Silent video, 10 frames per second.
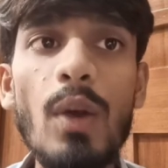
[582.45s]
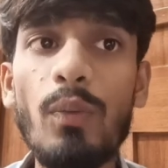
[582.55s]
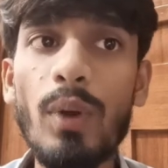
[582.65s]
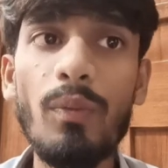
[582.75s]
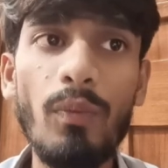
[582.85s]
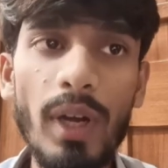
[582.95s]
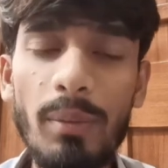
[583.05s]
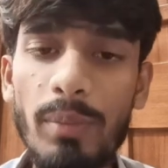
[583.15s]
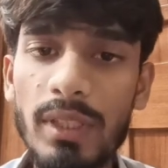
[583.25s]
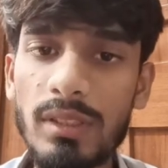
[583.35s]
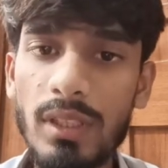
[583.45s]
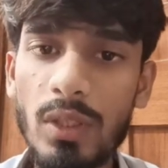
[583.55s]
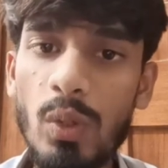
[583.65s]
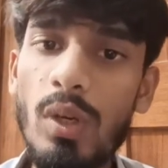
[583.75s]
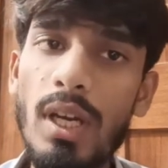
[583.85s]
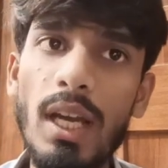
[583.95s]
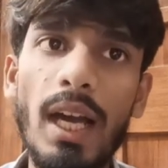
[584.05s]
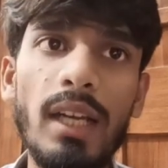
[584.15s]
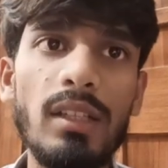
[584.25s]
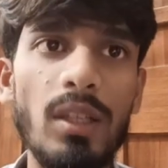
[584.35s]
from one person to
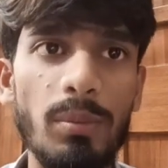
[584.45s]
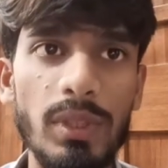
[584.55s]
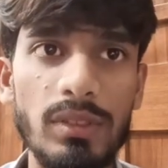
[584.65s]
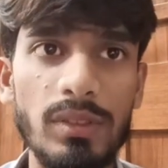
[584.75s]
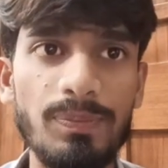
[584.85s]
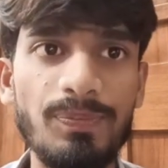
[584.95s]
another person.